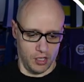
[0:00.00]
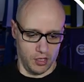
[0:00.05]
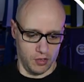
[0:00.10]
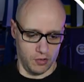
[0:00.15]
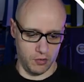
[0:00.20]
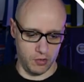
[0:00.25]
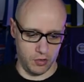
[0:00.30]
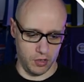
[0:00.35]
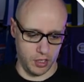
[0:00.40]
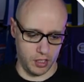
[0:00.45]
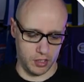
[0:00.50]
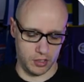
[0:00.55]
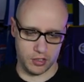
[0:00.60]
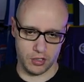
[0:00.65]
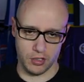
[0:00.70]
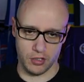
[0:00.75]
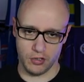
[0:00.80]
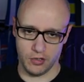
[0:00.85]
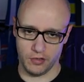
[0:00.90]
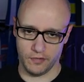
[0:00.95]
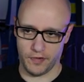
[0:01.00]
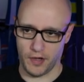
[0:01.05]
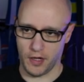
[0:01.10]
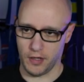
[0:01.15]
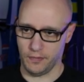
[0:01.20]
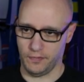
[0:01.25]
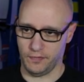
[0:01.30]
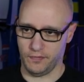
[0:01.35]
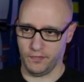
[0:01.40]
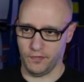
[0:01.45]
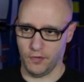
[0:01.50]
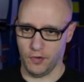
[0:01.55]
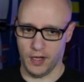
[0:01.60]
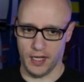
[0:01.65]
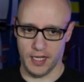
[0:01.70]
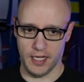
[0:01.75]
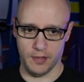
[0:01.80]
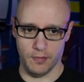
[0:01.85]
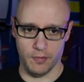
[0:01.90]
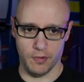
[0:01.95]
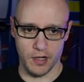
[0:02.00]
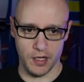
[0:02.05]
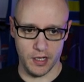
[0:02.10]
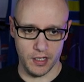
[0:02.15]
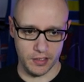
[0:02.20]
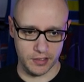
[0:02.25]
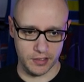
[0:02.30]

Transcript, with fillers: Oh, couldn't have hoped for a worse